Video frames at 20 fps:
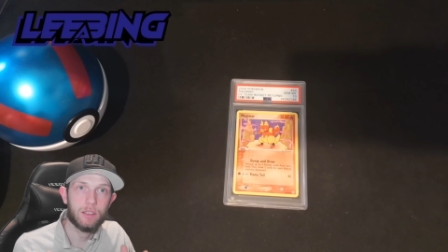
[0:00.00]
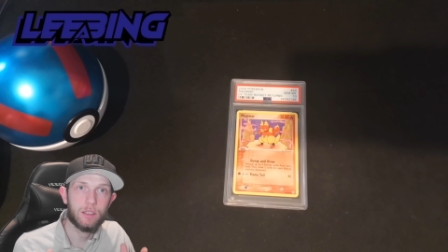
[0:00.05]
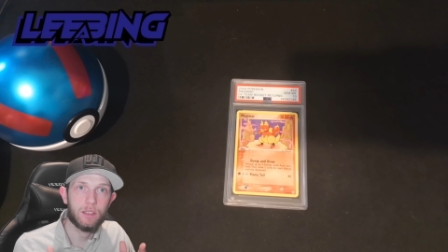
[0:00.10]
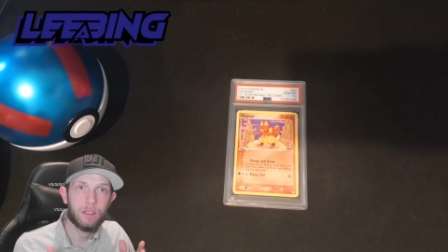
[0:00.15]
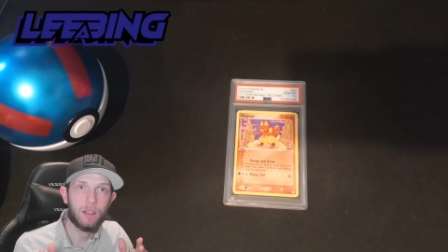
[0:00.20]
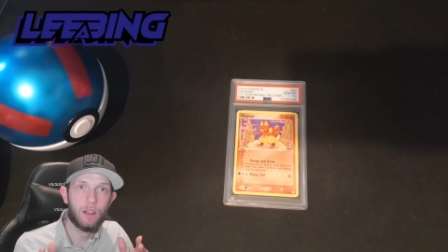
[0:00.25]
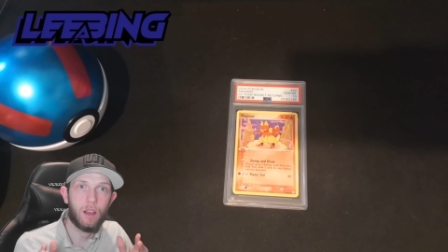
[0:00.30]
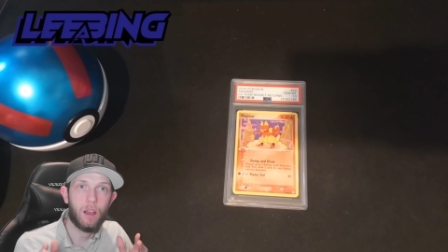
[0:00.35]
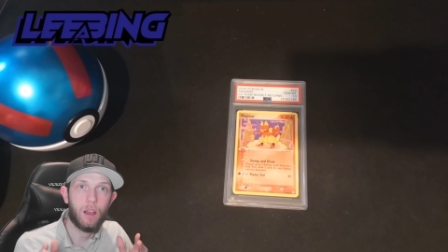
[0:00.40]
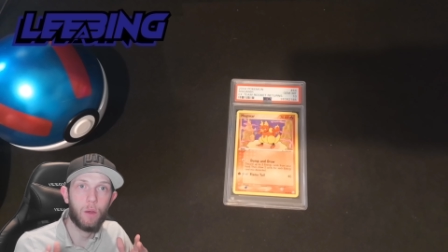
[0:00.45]

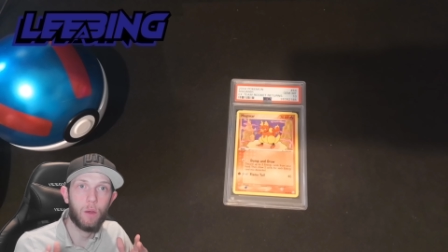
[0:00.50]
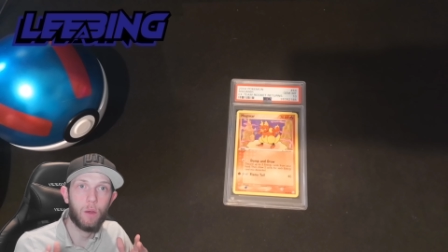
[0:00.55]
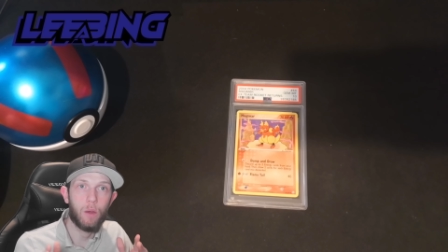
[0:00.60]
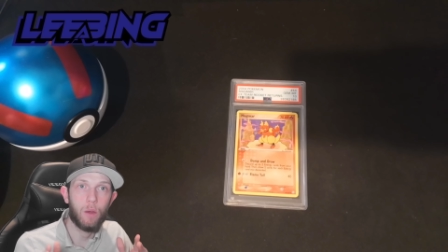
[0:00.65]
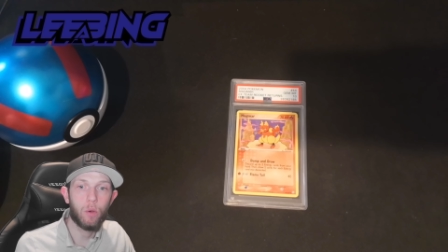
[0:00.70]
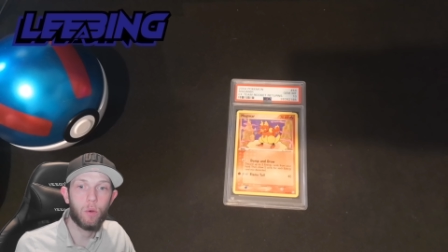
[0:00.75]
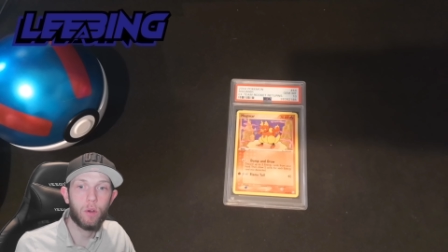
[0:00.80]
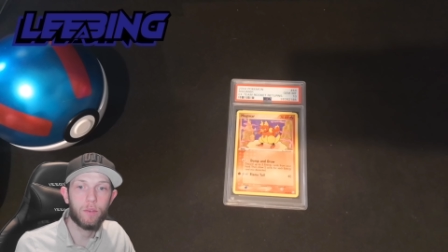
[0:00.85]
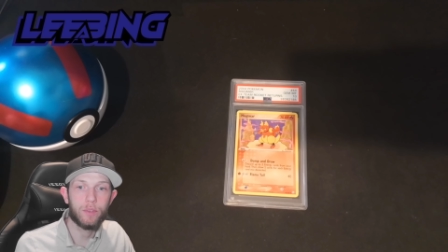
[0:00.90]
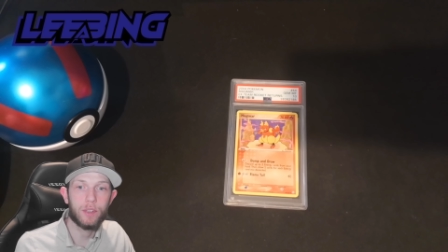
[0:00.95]
I will
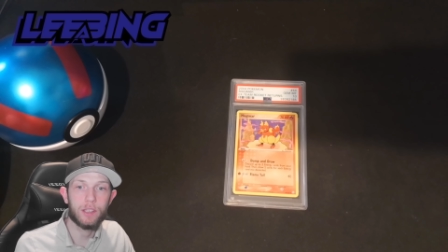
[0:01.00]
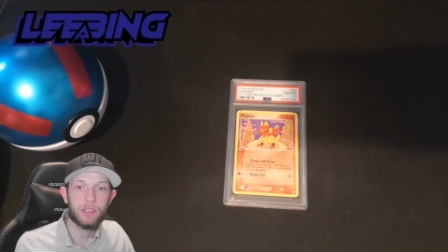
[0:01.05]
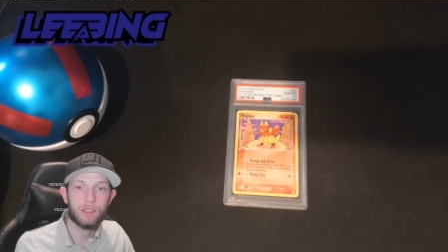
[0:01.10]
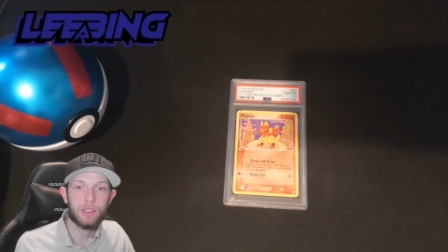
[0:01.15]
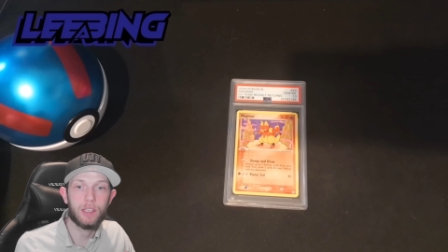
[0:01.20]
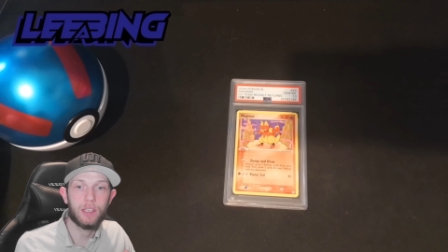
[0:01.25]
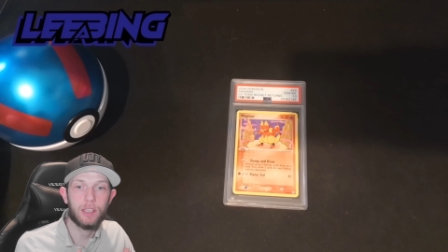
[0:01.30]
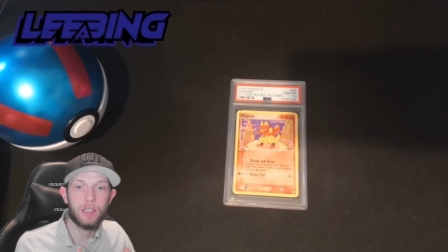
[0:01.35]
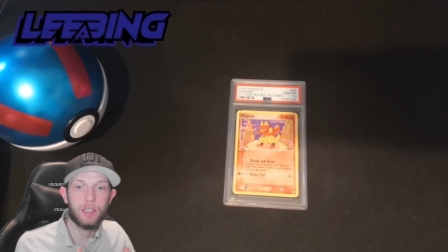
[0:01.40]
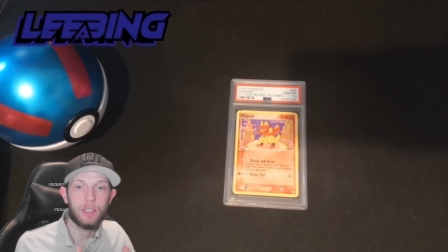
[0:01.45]

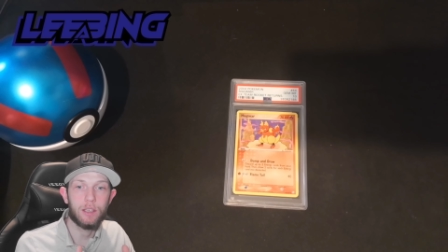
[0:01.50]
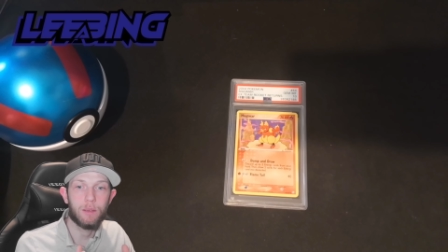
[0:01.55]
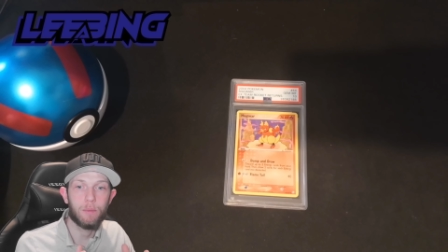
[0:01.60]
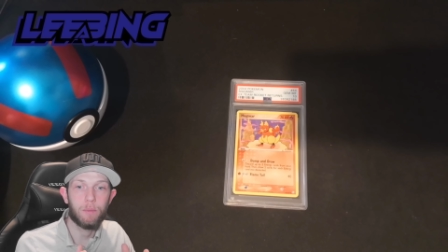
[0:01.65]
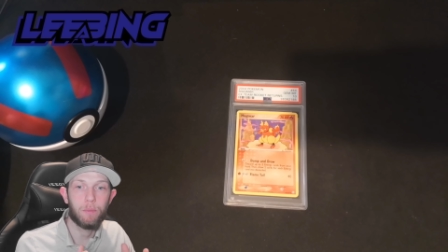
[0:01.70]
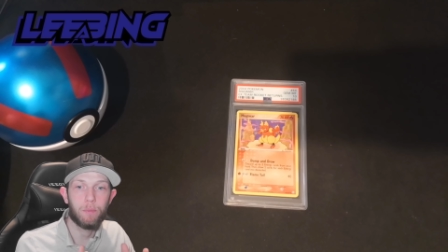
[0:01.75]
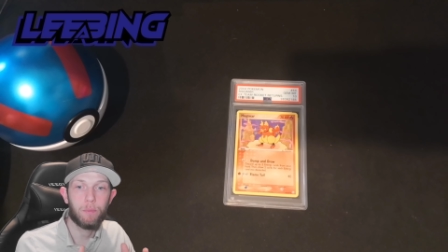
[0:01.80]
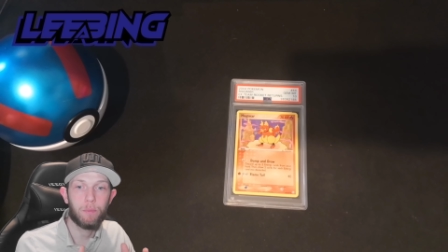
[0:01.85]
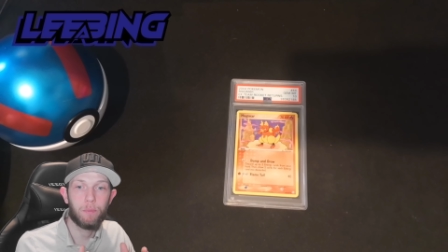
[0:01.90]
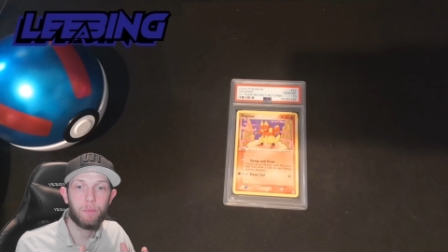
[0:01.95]
obviously
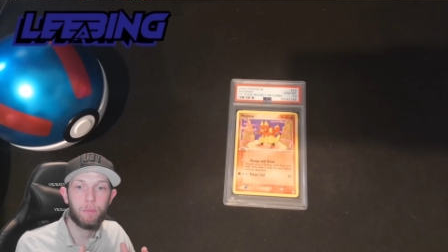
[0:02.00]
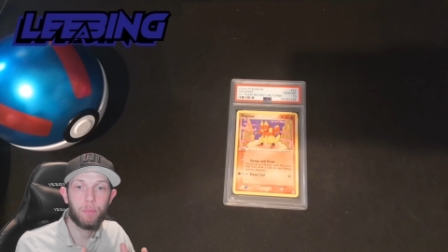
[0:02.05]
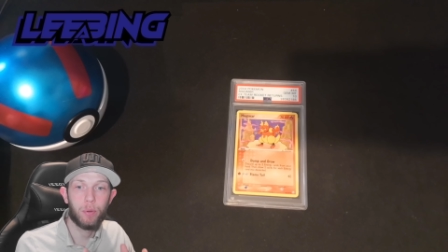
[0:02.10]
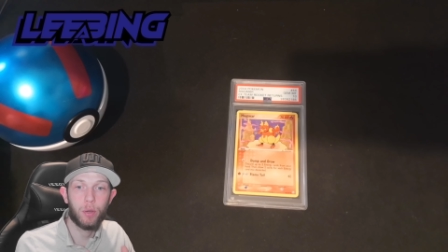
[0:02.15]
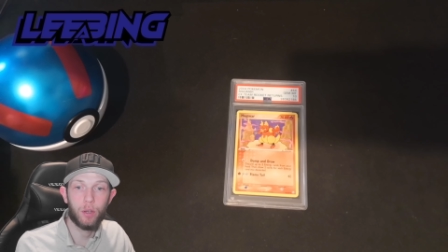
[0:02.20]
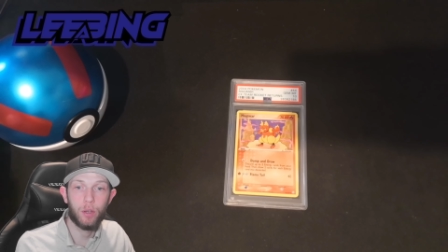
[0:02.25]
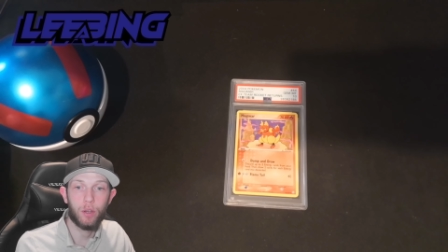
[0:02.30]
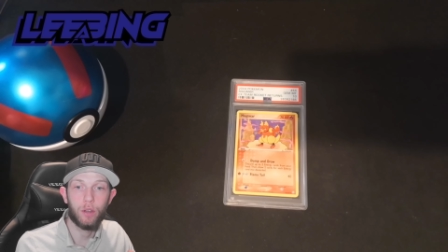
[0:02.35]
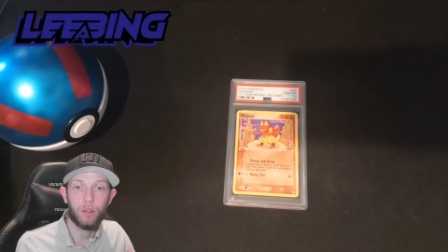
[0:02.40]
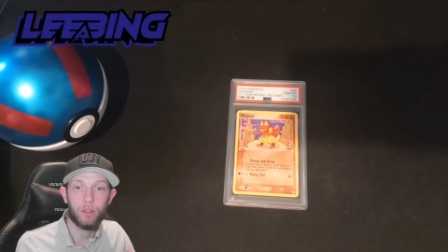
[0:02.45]
put